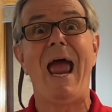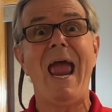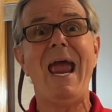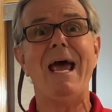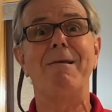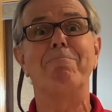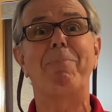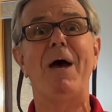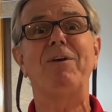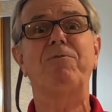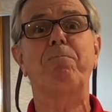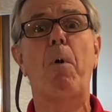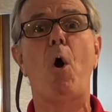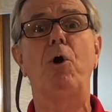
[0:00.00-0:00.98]
And
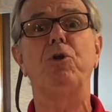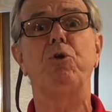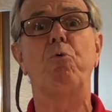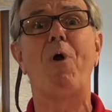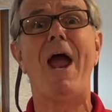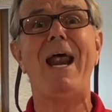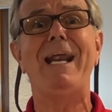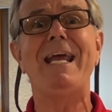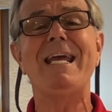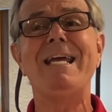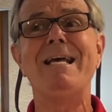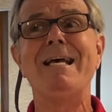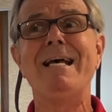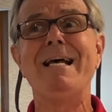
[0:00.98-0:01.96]
best part, you ready?